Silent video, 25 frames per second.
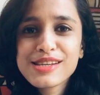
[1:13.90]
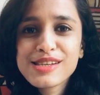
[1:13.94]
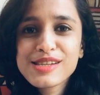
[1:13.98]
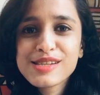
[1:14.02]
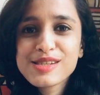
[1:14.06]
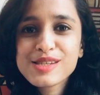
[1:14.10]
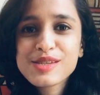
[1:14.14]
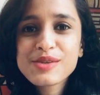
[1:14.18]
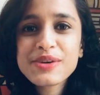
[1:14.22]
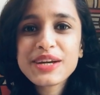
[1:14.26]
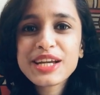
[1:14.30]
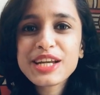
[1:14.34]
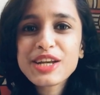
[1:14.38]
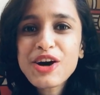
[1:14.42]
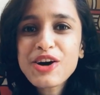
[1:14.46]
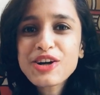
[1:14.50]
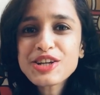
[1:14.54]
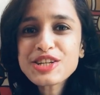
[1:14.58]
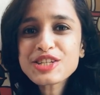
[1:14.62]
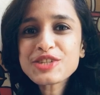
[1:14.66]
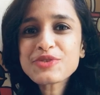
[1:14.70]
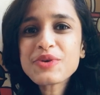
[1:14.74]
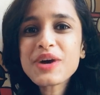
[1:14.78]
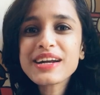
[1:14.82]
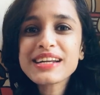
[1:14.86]
So in order
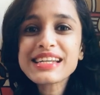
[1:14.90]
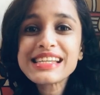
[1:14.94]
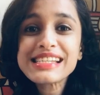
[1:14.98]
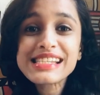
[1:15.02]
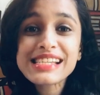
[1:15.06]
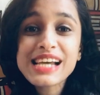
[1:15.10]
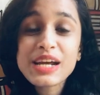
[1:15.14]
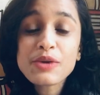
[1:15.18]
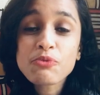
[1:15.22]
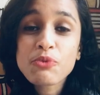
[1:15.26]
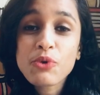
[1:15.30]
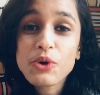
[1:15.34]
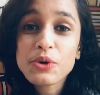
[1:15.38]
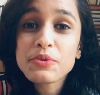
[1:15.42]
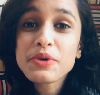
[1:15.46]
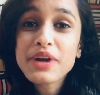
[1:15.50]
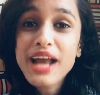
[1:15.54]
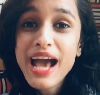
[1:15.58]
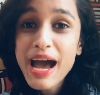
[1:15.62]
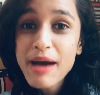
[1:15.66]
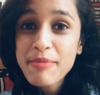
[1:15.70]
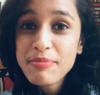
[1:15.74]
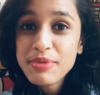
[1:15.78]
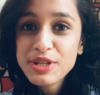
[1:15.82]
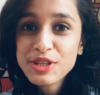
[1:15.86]
to understand what would
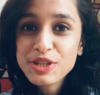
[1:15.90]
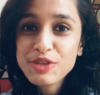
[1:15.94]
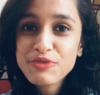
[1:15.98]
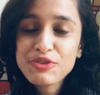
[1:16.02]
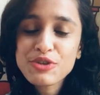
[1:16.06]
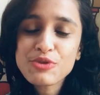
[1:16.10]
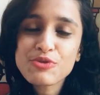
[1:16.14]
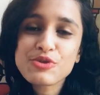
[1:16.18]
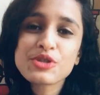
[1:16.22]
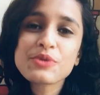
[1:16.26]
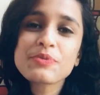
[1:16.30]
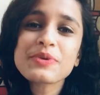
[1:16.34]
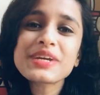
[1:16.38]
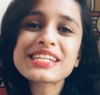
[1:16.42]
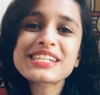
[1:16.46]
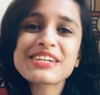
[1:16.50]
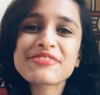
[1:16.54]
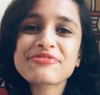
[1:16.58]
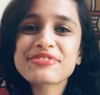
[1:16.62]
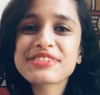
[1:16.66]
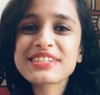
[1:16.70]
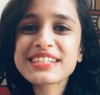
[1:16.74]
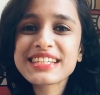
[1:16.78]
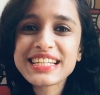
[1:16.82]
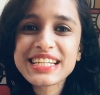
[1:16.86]
happen in the future, we
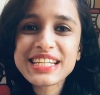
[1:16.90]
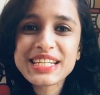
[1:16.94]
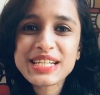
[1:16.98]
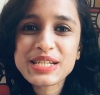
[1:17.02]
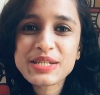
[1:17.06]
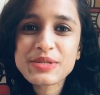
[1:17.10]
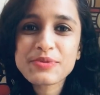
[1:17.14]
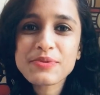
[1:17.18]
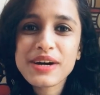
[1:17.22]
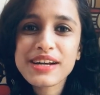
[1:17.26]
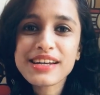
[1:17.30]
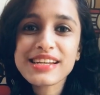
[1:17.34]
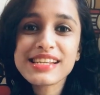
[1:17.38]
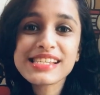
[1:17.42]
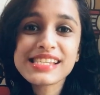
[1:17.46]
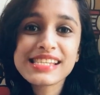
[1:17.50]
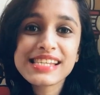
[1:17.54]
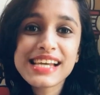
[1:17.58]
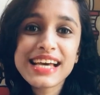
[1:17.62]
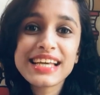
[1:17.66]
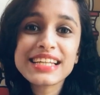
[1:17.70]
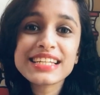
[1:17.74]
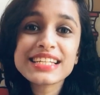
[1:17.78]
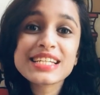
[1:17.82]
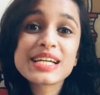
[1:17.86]
definitely need to
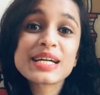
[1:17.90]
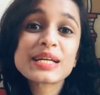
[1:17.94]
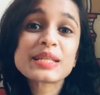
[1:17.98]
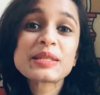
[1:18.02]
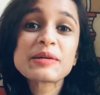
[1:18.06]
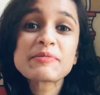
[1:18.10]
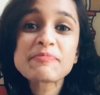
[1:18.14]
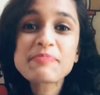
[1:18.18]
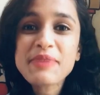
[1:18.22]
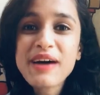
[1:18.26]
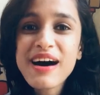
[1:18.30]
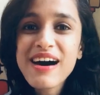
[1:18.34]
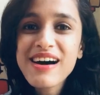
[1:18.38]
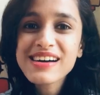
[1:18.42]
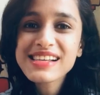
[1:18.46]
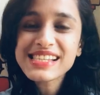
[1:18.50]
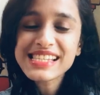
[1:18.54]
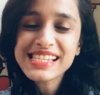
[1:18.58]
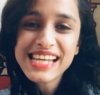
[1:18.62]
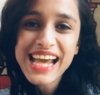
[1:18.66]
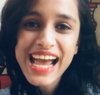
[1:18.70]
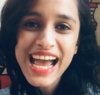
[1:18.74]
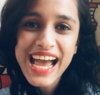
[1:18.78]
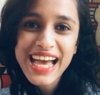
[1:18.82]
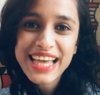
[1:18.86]
understand the past
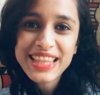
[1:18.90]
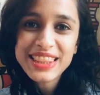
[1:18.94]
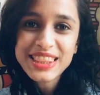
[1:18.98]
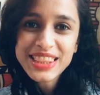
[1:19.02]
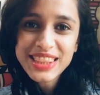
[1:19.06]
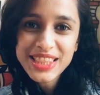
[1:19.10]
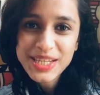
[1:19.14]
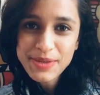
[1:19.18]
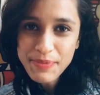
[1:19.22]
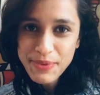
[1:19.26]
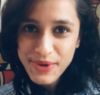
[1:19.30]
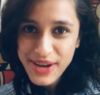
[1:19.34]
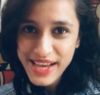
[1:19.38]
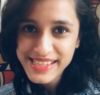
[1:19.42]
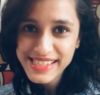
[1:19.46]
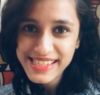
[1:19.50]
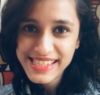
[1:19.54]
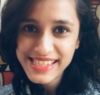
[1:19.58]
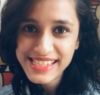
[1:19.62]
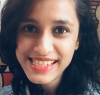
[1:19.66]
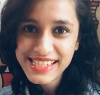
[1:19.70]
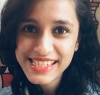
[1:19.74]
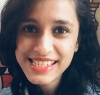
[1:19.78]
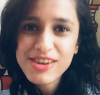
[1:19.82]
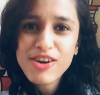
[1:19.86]
and the
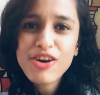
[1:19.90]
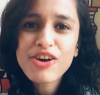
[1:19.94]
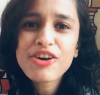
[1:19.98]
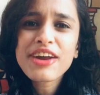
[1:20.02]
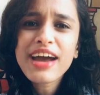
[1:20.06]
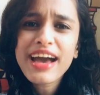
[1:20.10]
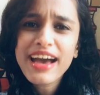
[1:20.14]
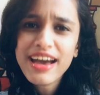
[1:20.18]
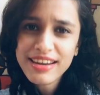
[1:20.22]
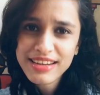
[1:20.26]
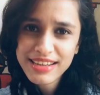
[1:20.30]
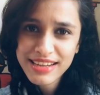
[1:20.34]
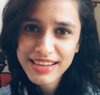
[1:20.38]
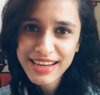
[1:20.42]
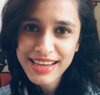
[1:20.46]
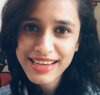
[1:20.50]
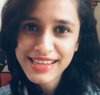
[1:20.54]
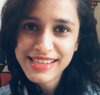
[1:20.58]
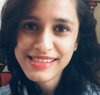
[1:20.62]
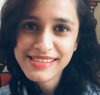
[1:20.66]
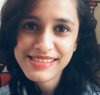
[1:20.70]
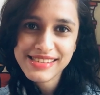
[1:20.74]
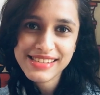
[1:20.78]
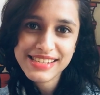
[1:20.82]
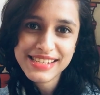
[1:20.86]
present, or
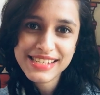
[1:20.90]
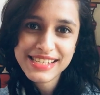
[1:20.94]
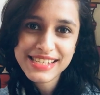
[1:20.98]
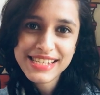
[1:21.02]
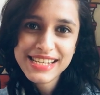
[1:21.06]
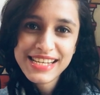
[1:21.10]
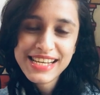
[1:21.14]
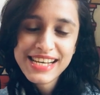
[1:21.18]
analyze it.